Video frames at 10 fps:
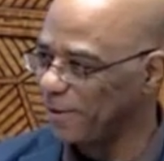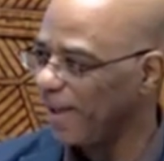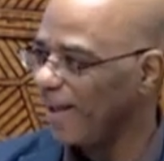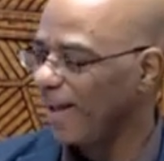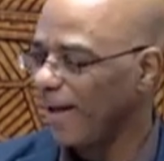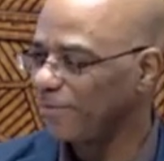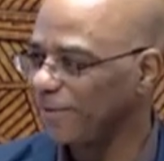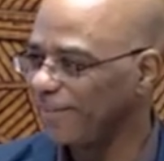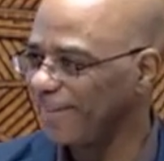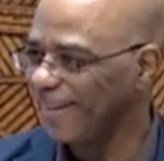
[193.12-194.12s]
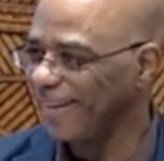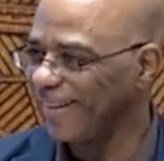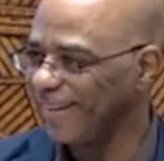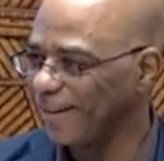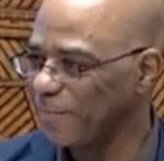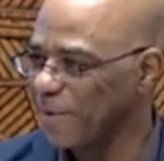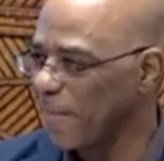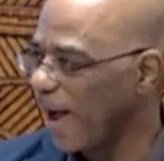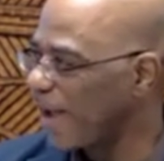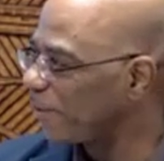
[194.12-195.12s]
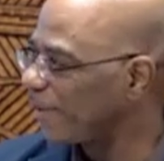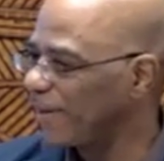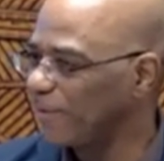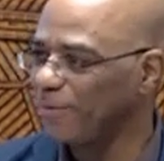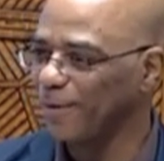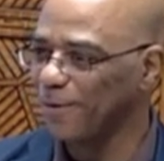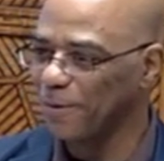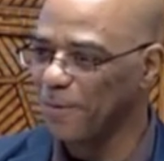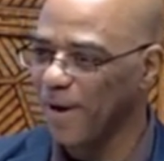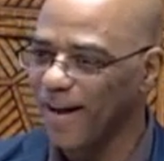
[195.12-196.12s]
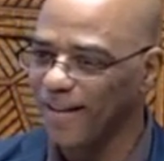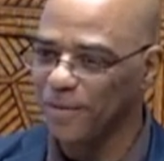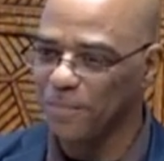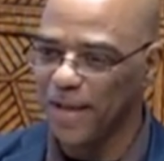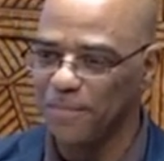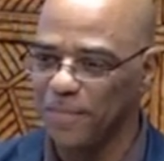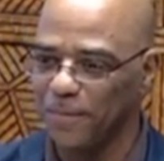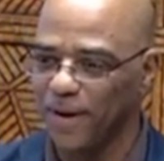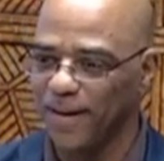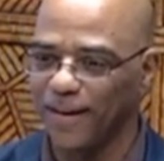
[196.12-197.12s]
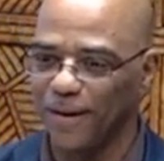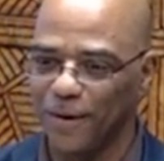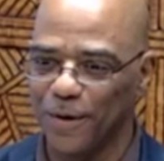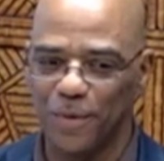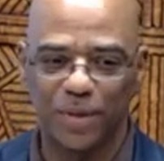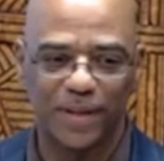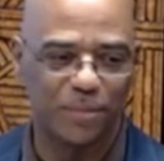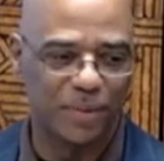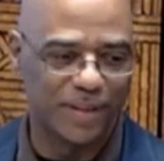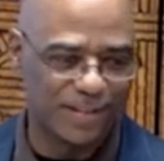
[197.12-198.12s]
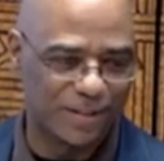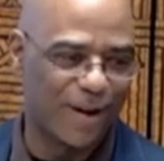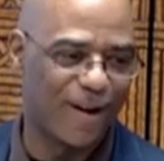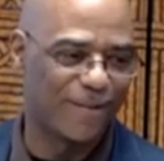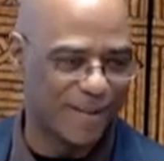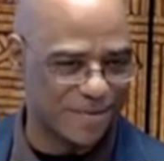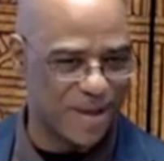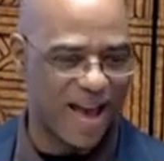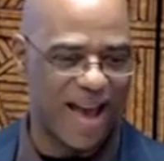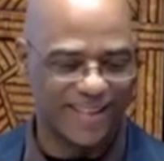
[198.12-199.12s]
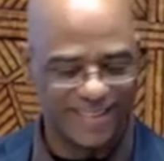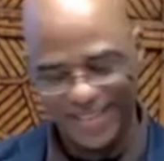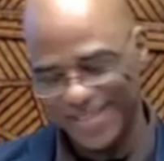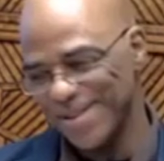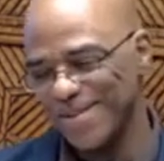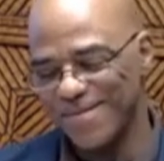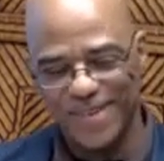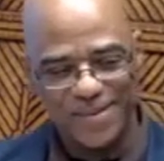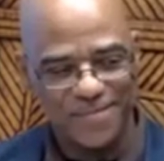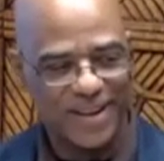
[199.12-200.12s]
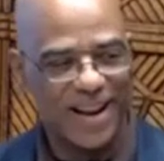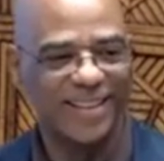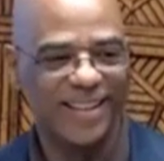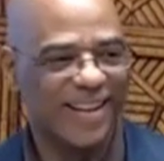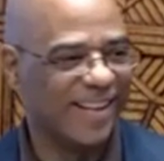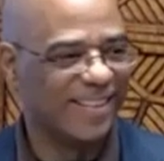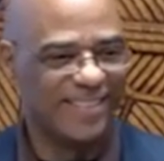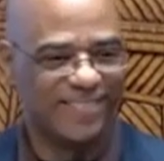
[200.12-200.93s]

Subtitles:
after sitting in the open mic with them for a little while, it made me want to go home and pick up a guitar and come back. But I'll leave that